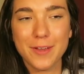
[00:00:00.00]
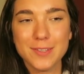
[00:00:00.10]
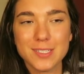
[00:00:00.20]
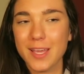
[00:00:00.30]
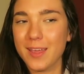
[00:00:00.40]
I
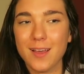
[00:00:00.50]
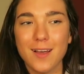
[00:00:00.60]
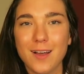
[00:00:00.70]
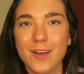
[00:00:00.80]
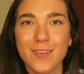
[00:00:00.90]
was like,
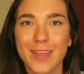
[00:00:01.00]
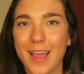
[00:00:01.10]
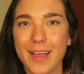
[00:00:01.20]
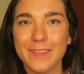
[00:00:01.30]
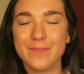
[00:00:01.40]
like,
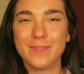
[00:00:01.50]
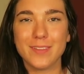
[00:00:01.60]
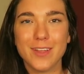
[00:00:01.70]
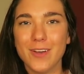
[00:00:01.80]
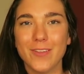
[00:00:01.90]
I
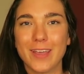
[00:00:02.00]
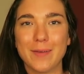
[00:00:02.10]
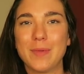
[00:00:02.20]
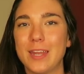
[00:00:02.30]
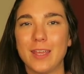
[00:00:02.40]
know, like,
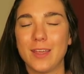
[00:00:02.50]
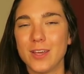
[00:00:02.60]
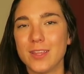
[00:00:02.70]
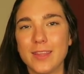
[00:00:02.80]
I'm getting good.